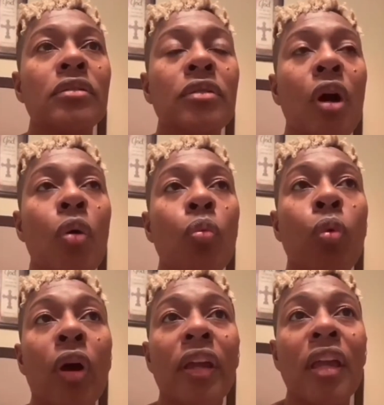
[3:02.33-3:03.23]

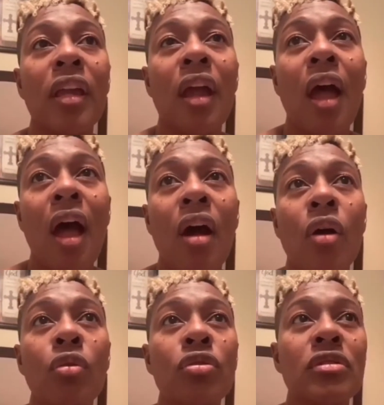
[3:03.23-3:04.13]
working
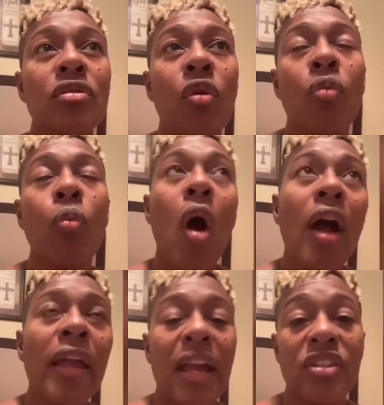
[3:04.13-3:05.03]
out or
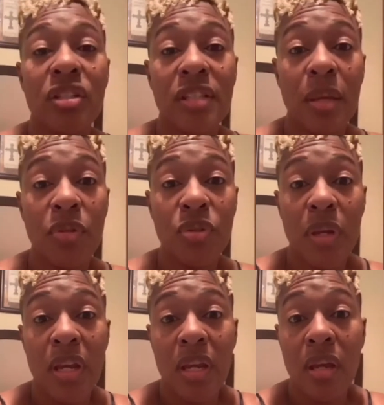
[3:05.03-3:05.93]
walking, I should say,
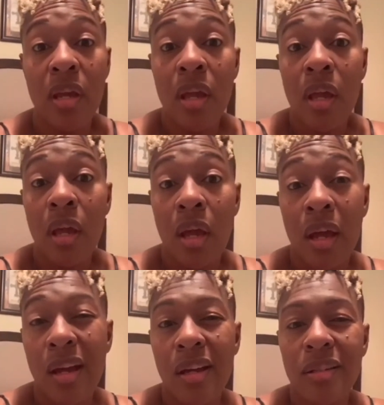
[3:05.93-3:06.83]
between,
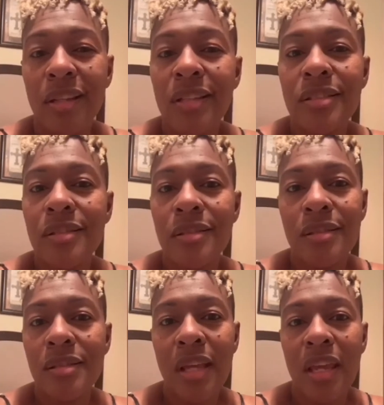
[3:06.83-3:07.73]
let's
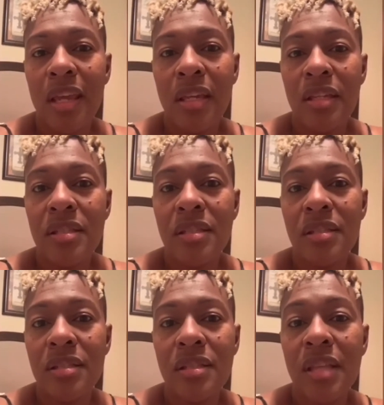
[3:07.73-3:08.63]
say
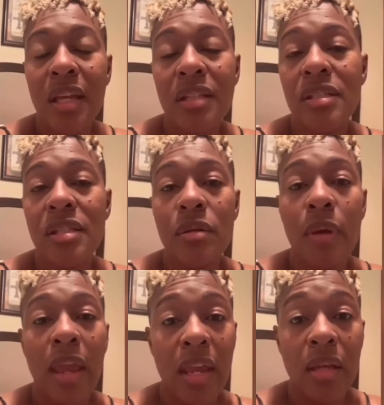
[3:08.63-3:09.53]
6 to
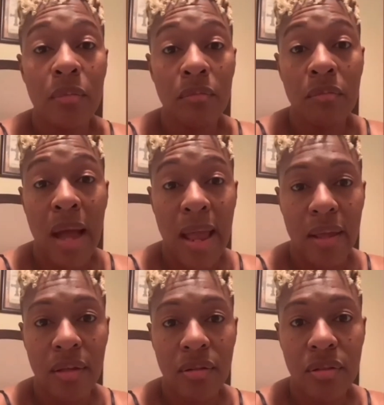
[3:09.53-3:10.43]
8
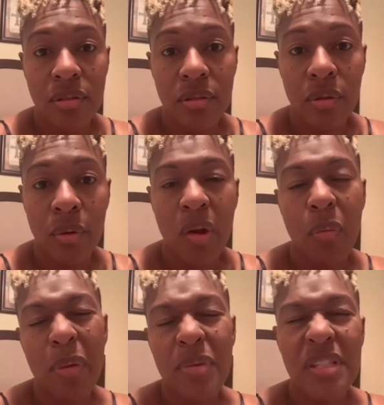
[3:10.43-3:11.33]
miles, okay, or
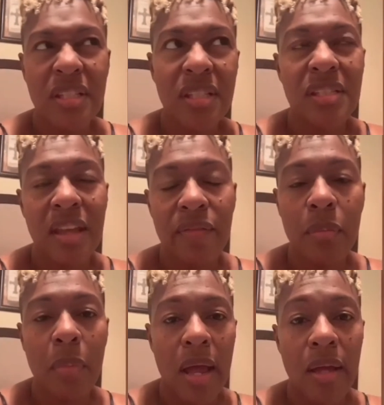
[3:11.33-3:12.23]
maybe 6 to
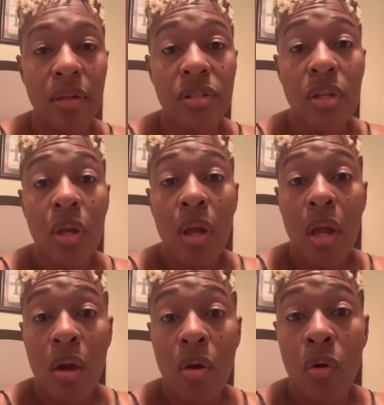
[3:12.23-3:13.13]
7 miles
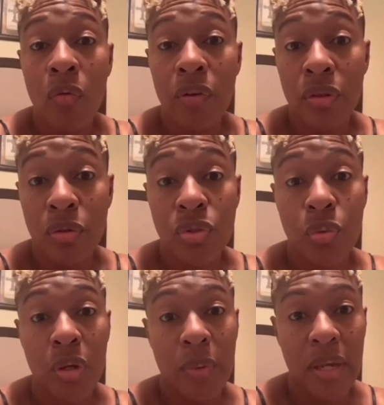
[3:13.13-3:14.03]
over those
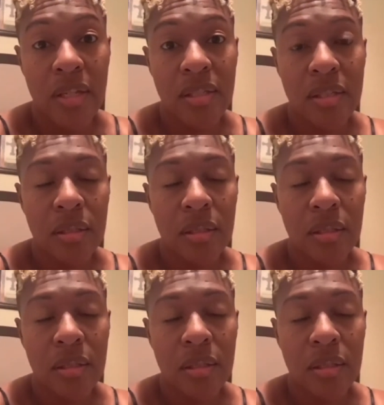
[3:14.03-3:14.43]
3 weeks.